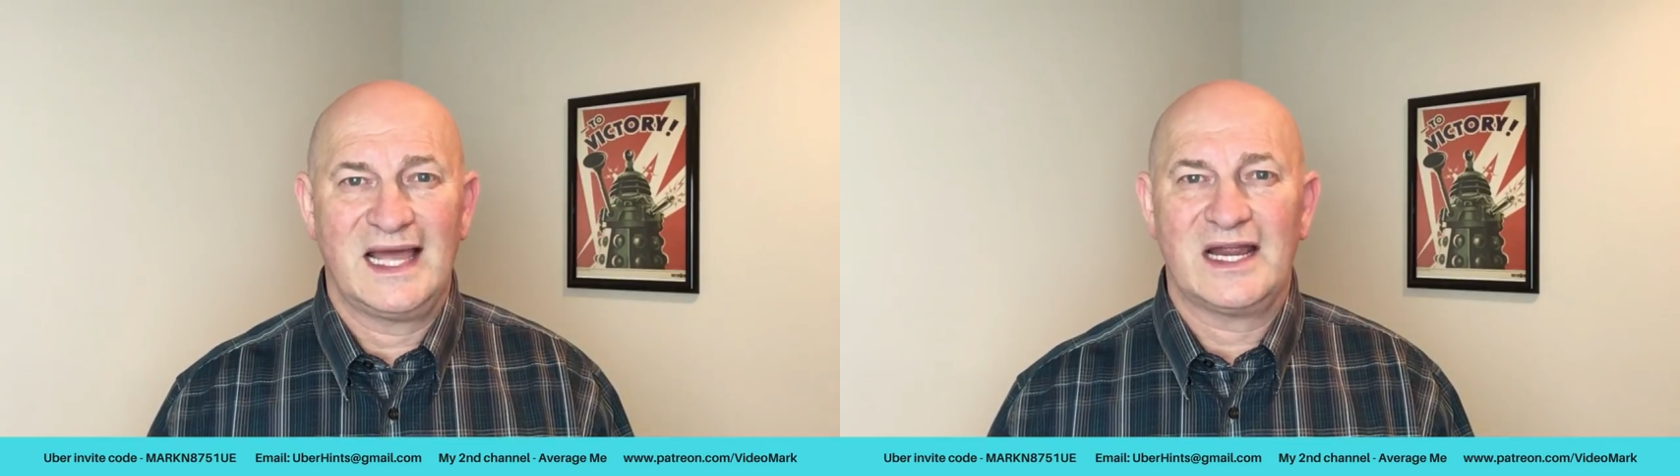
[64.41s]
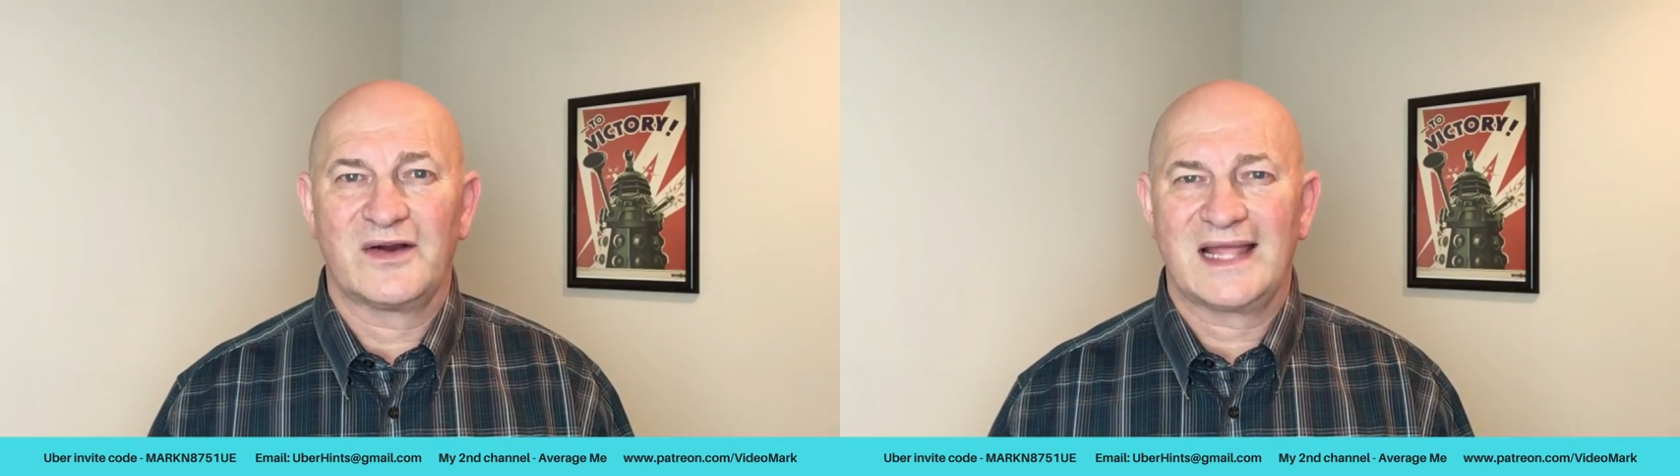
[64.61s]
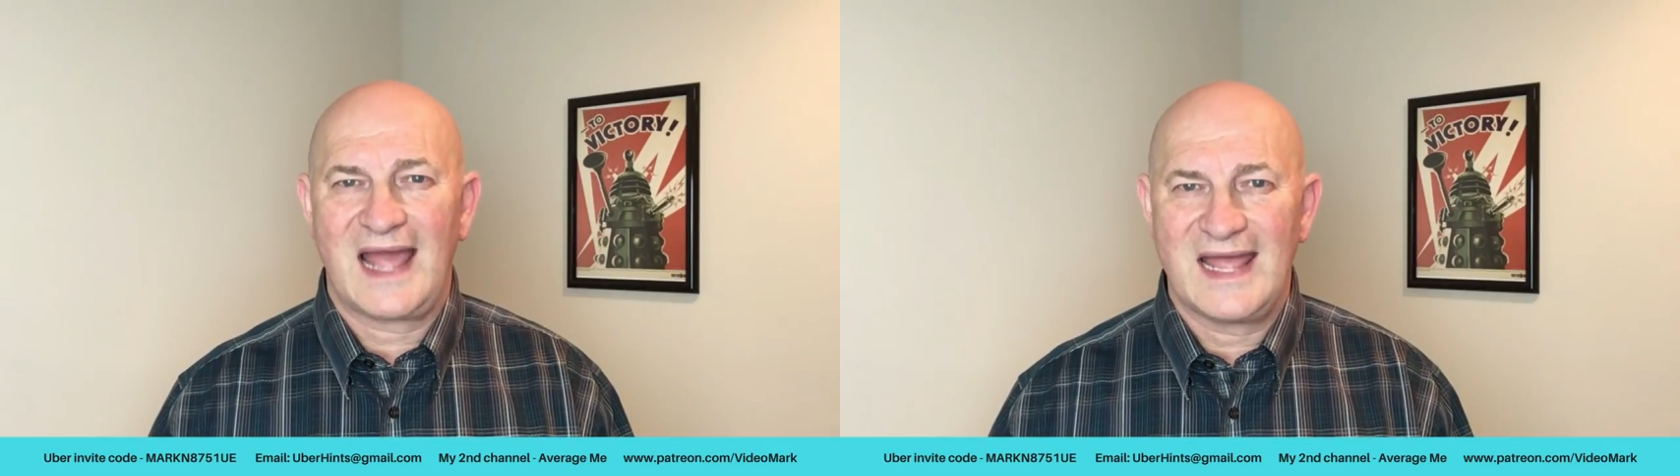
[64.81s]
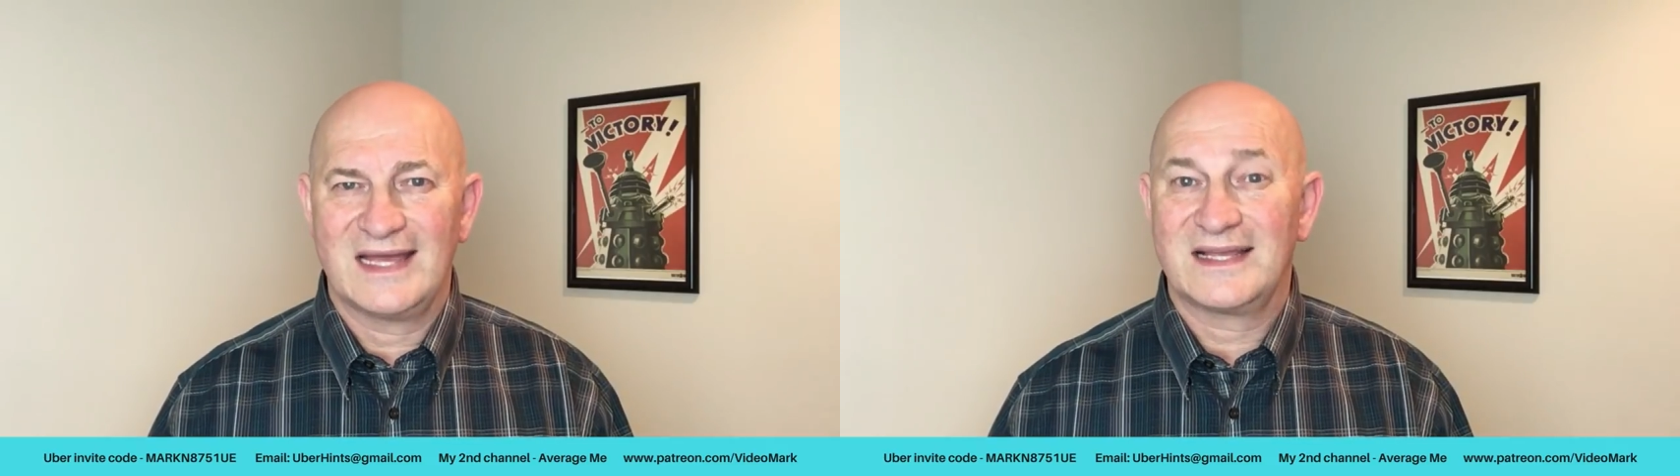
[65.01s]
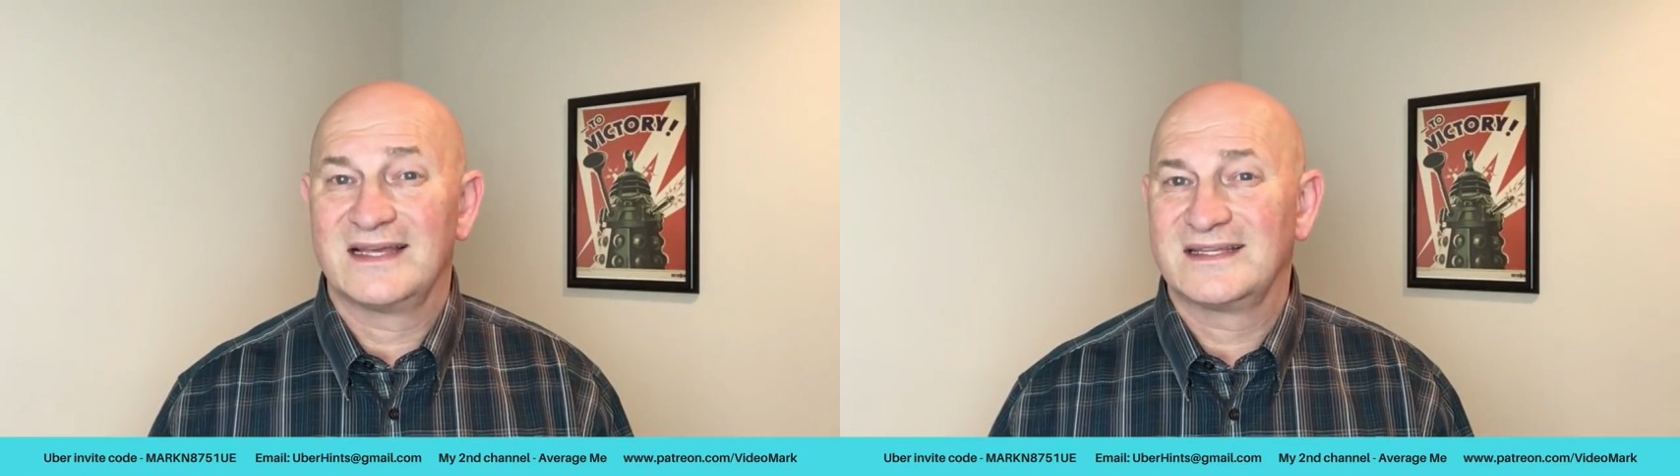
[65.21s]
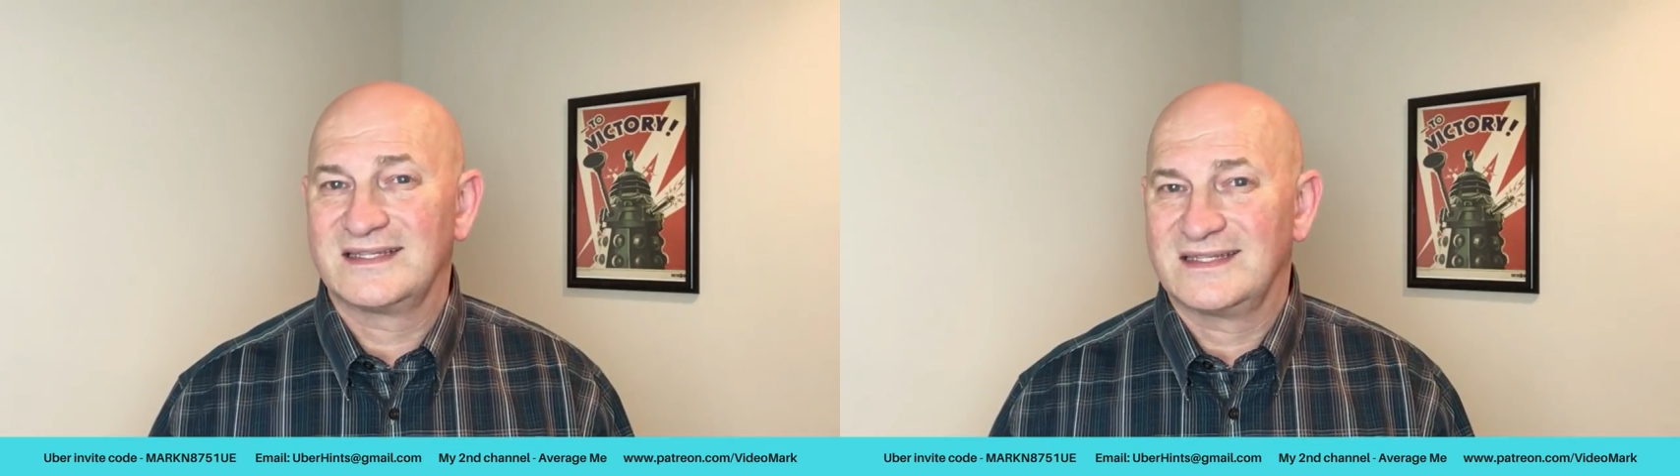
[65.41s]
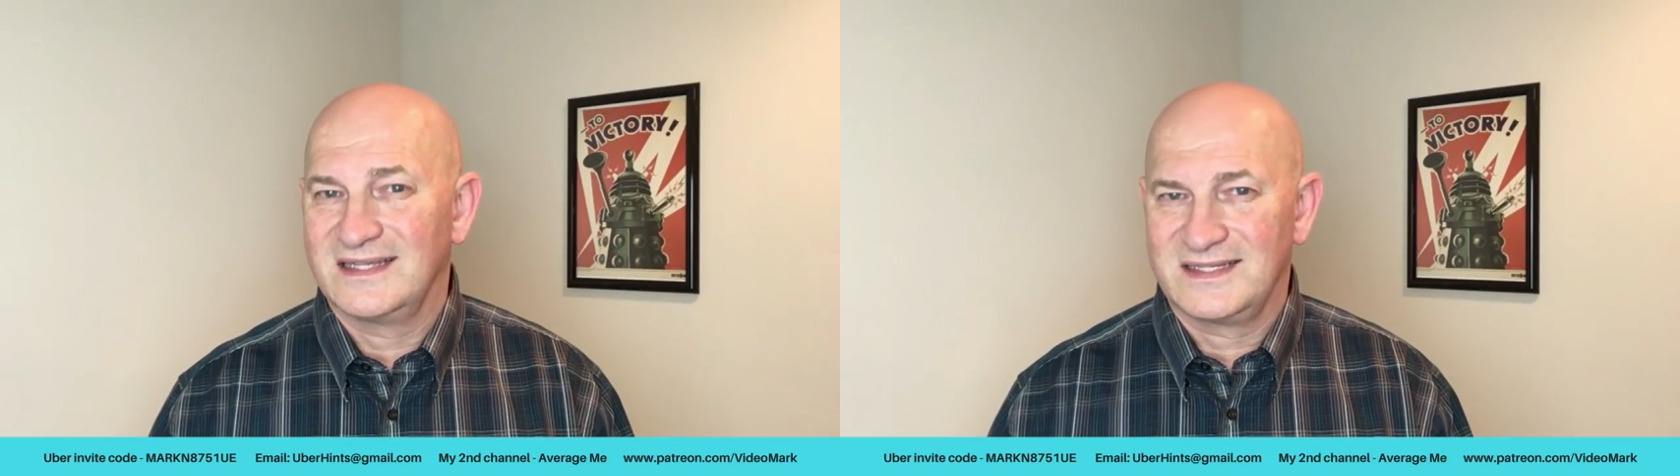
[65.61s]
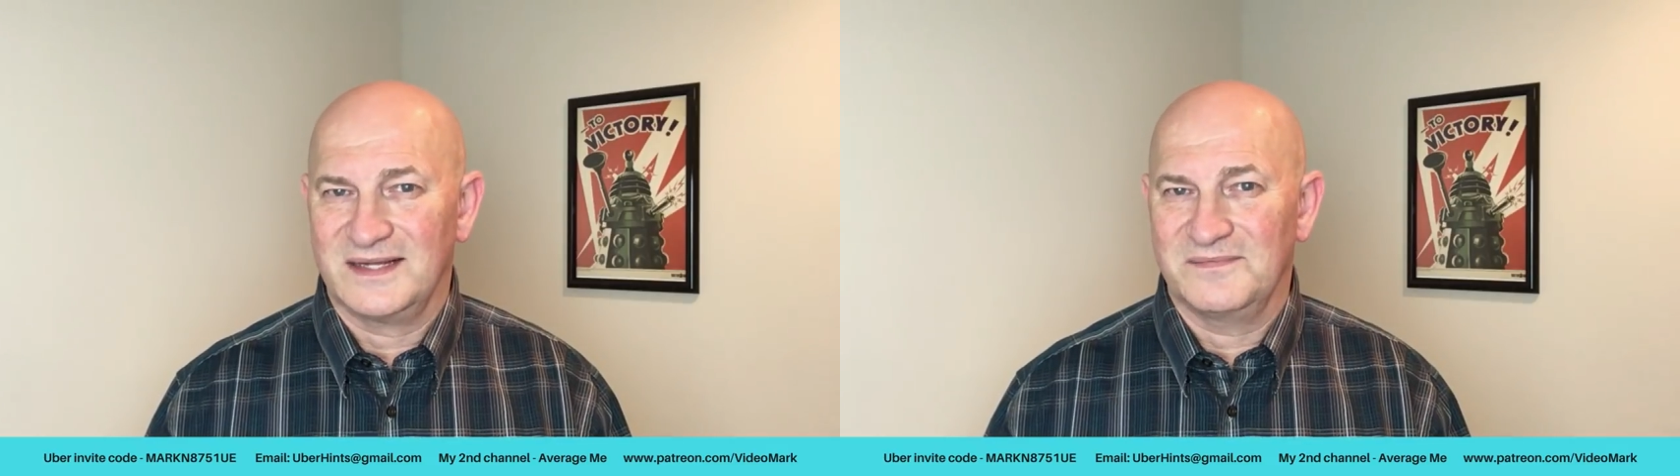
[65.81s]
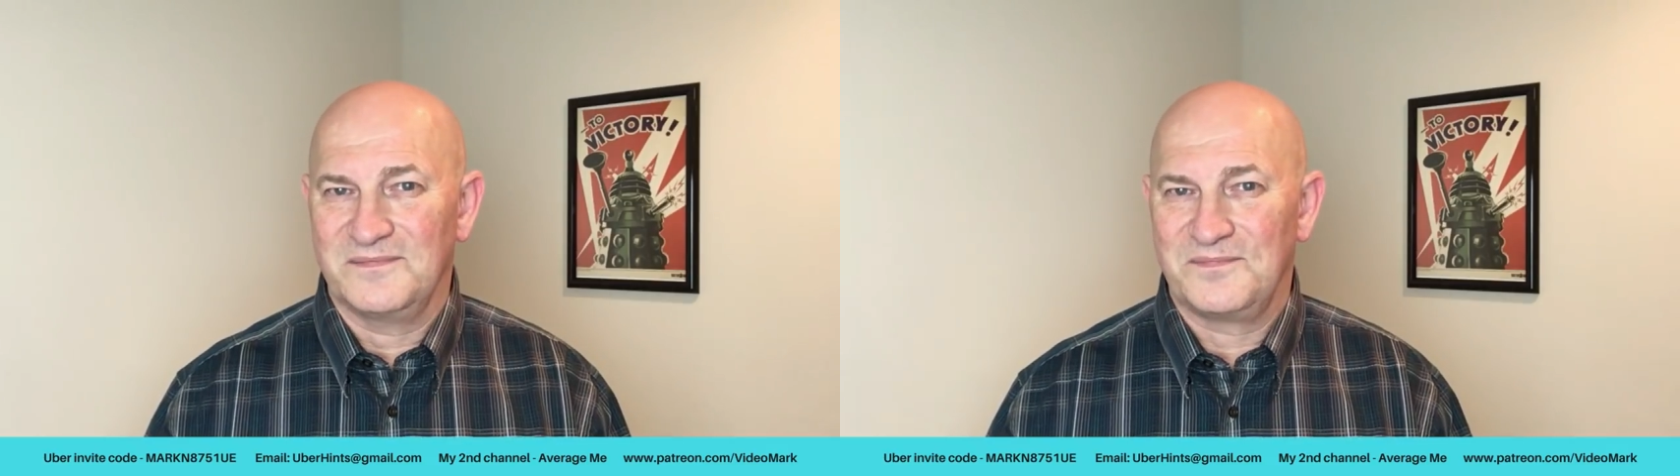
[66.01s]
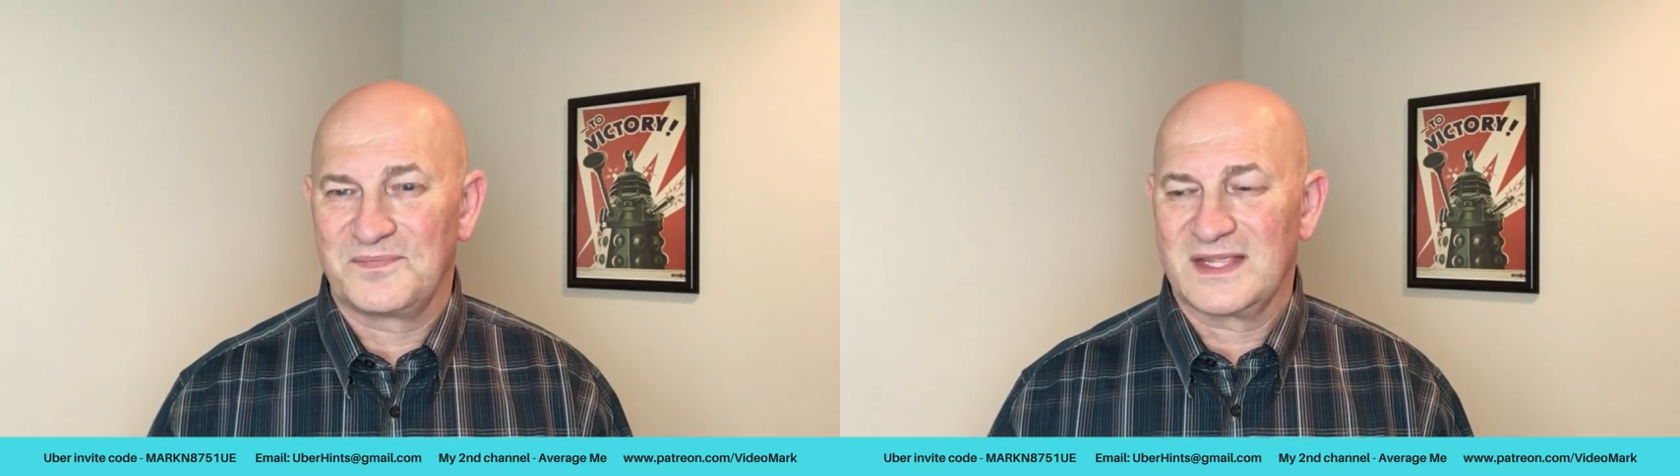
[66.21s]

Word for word: an archaic system.